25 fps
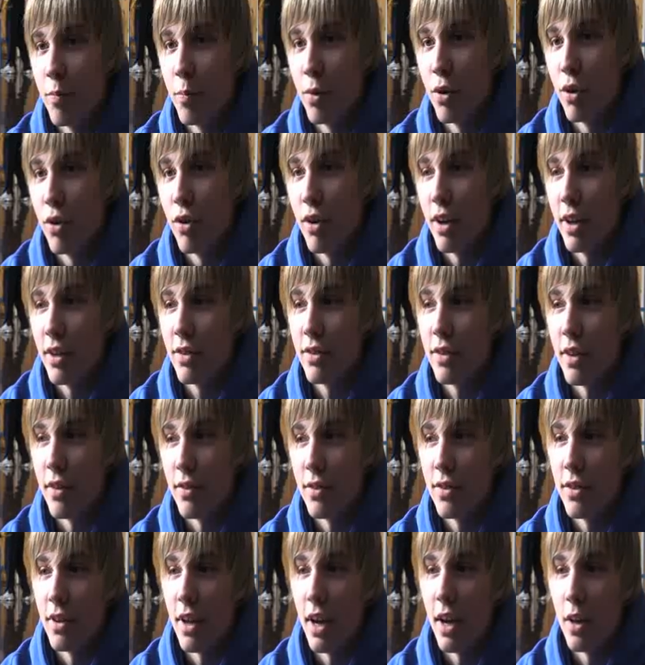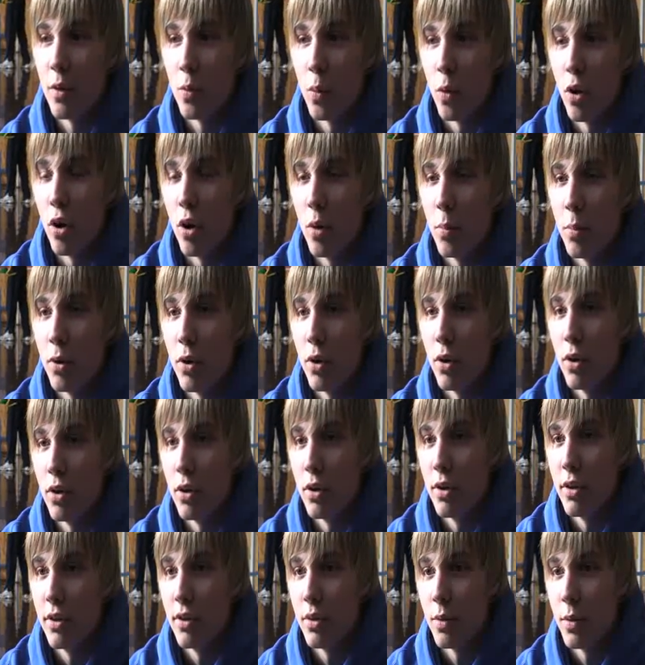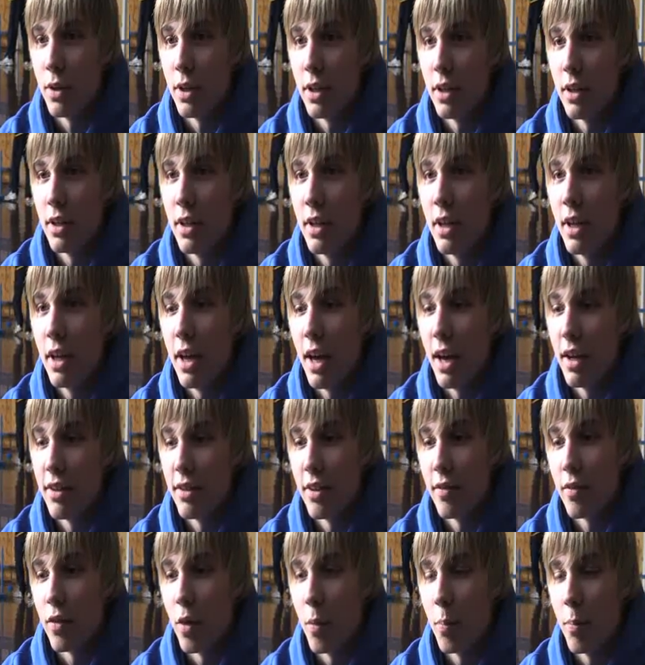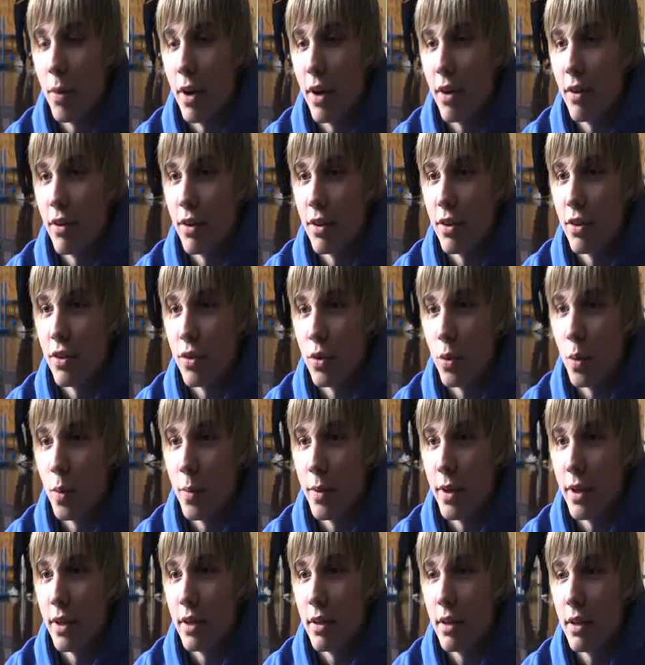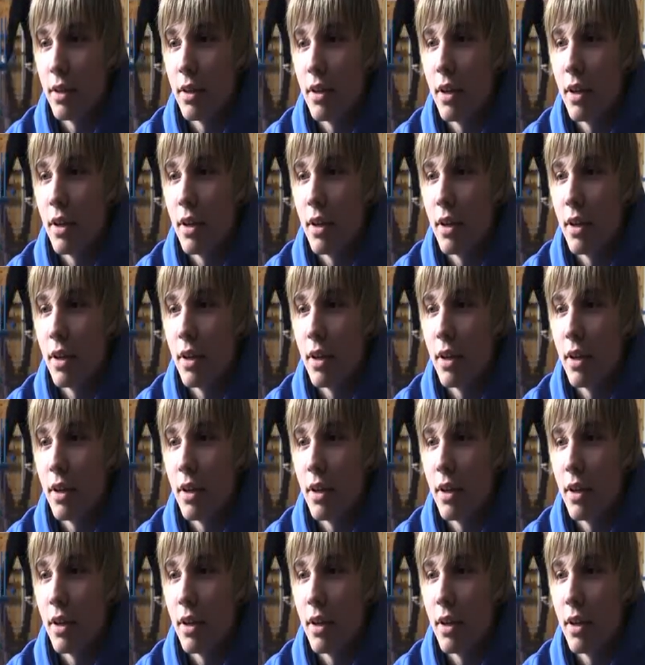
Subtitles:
progressed, I've started water polo as well, as I've got better at the swimming.